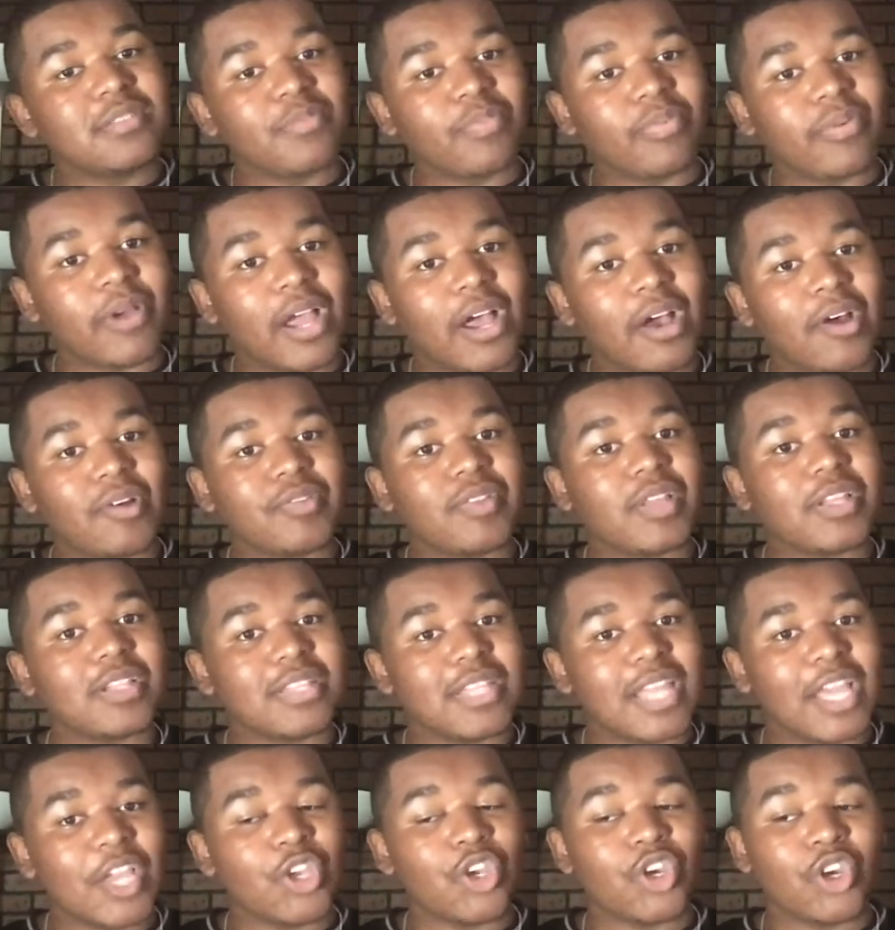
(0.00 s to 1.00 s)
brown
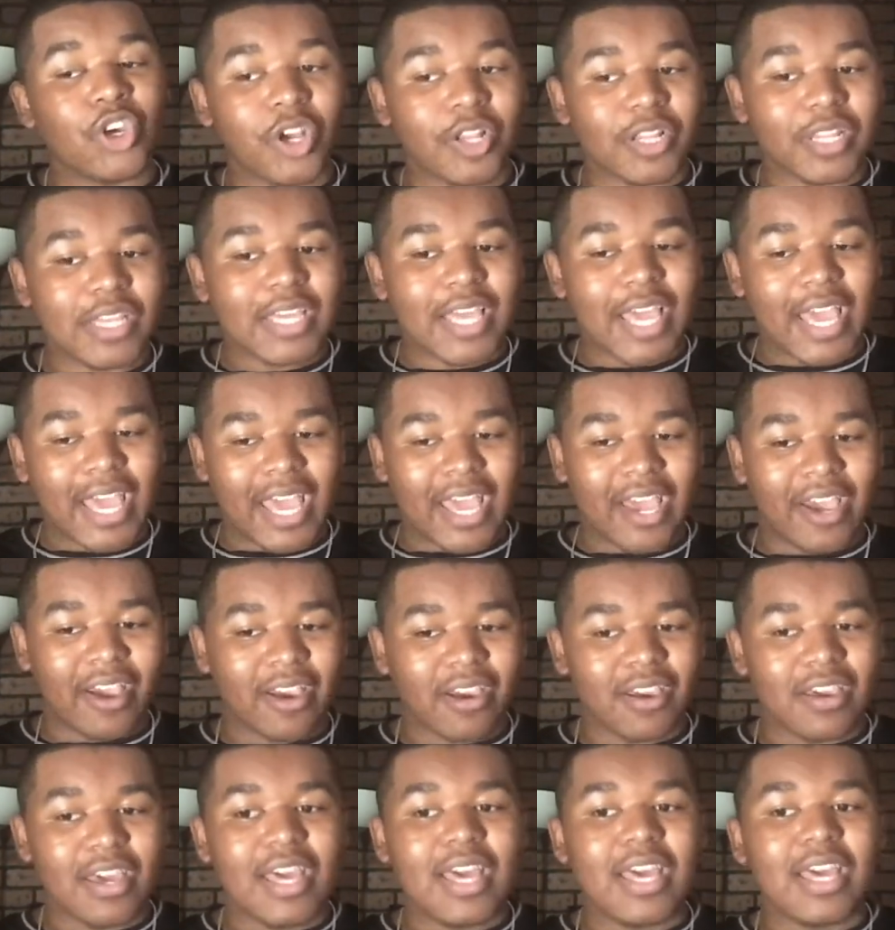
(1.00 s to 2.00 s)
thick curly
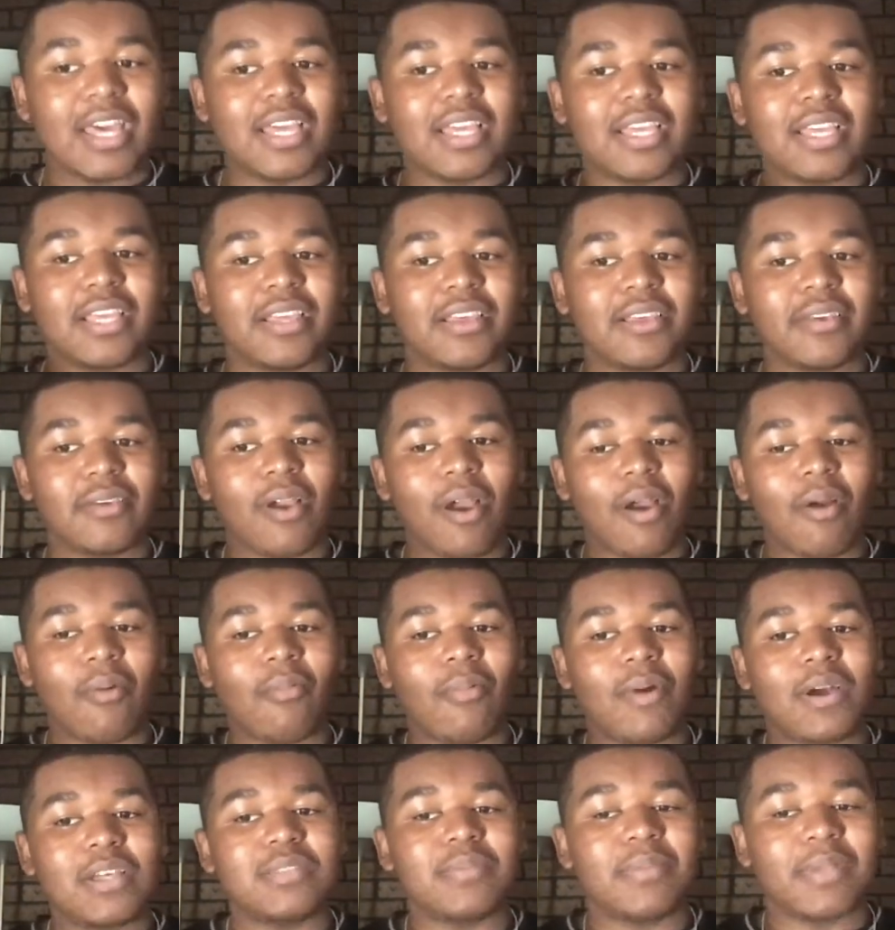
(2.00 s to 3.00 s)
hair, he
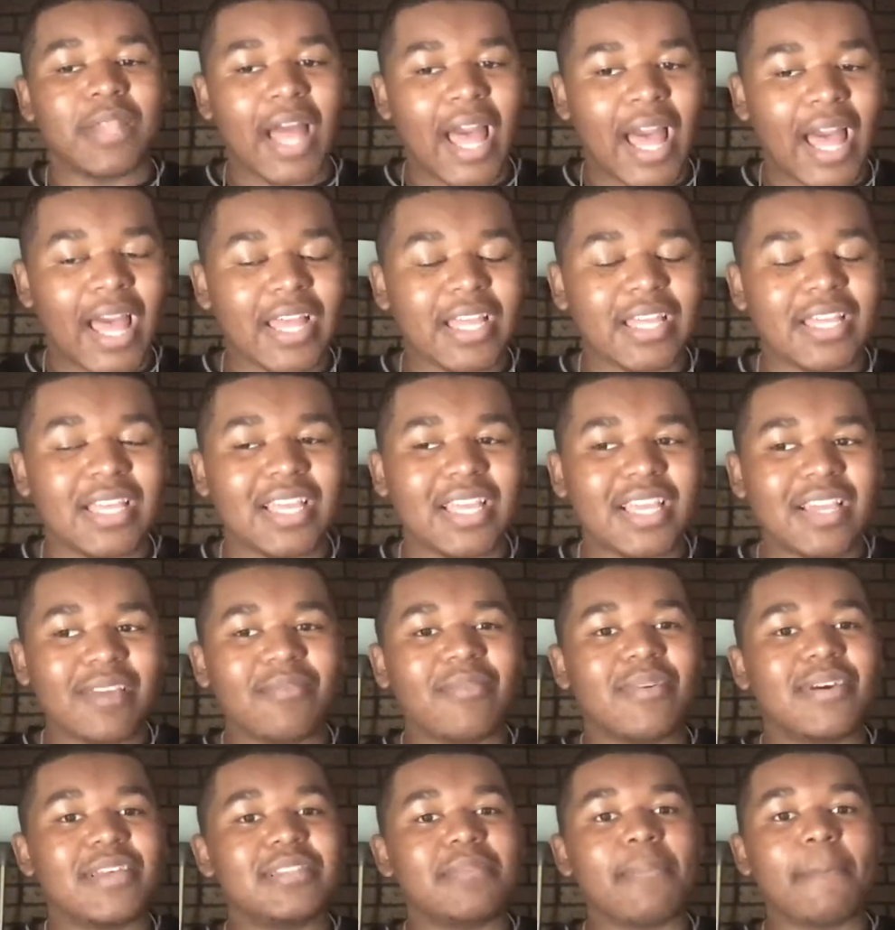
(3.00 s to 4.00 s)
was black, he
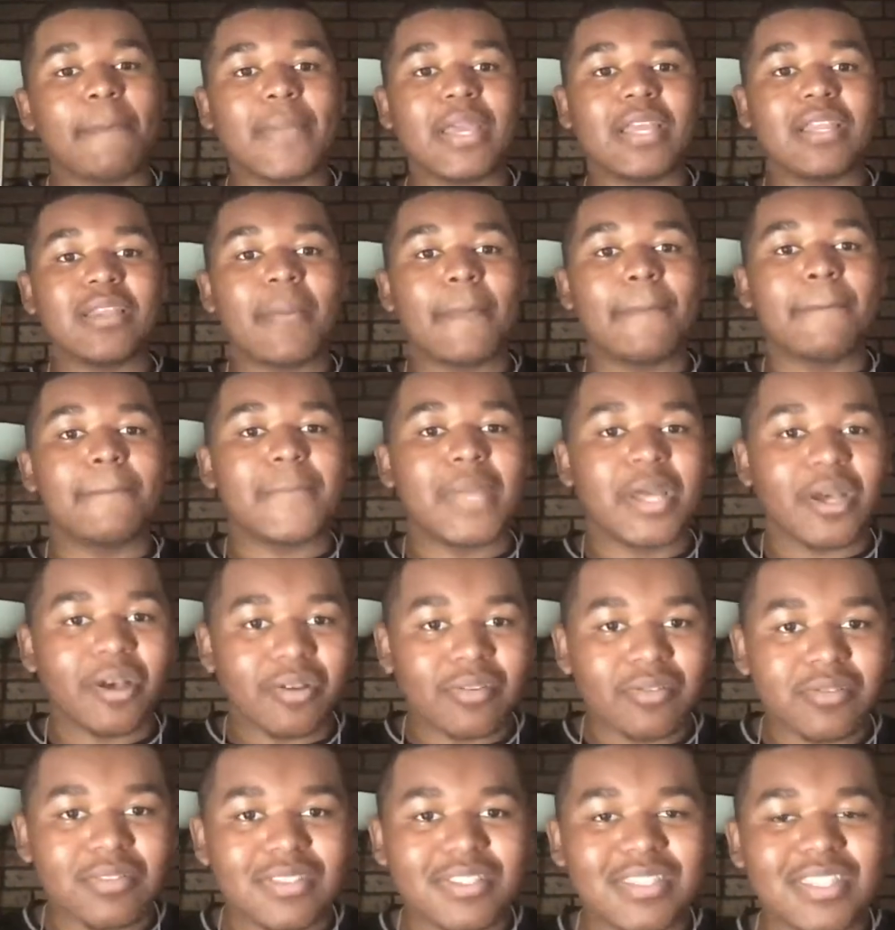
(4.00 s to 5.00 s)
was medium
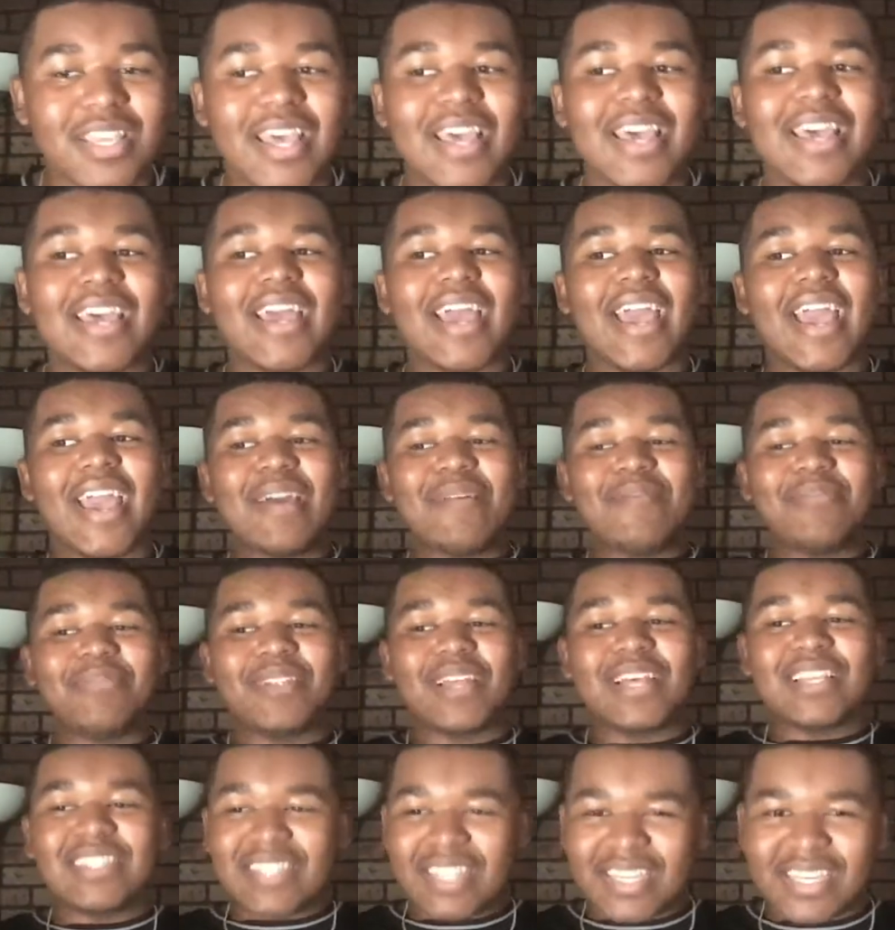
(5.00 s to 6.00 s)
built, and
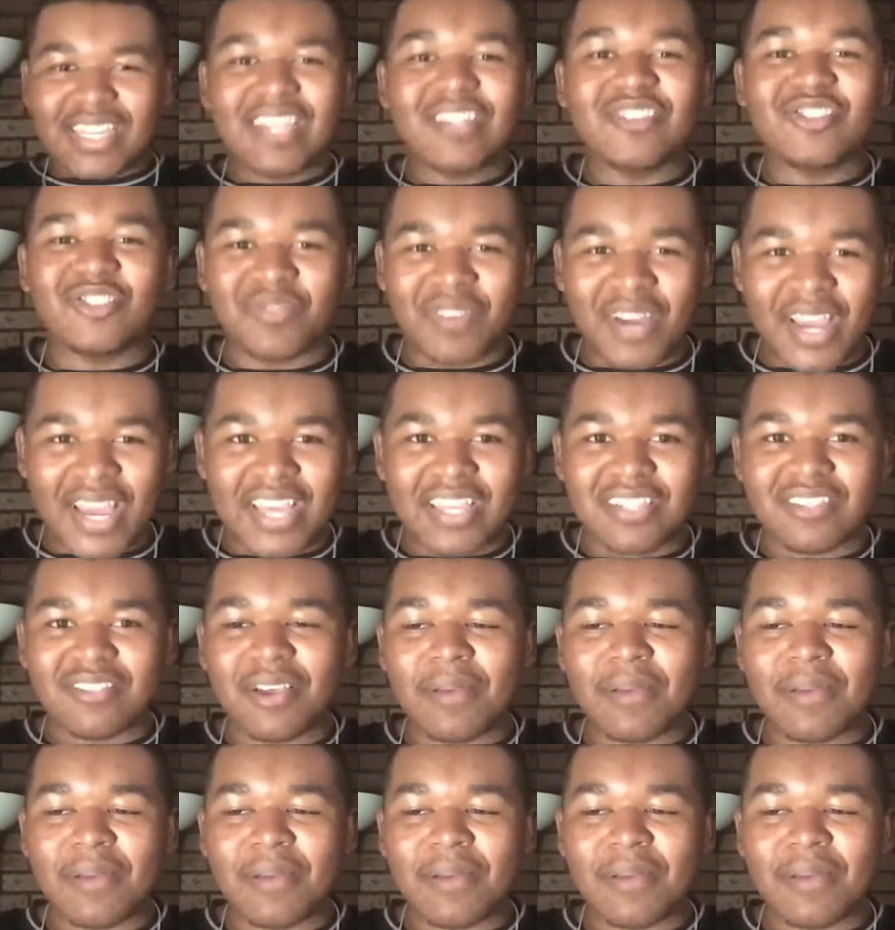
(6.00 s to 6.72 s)
plus he could dress.